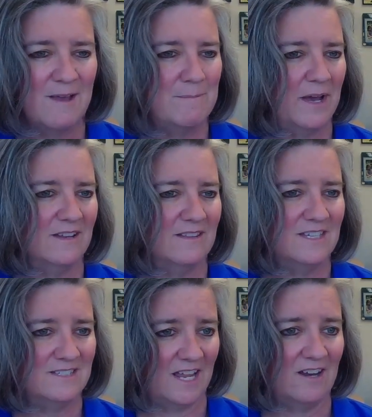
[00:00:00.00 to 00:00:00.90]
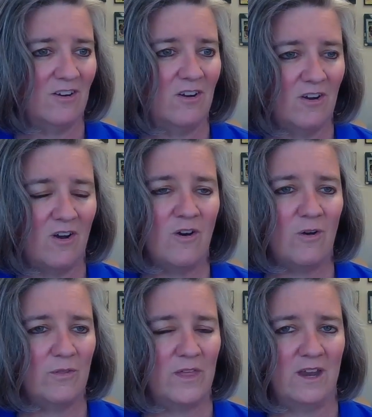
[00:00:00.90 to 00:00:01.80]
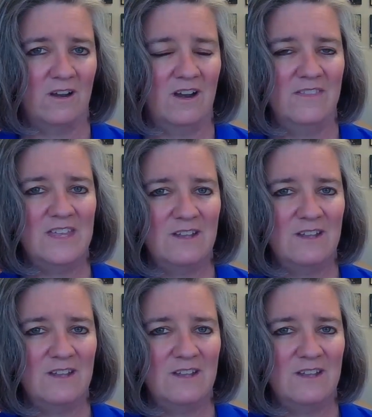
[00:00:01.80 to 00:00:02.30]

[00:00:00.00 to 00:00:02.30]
but the data are all there. And the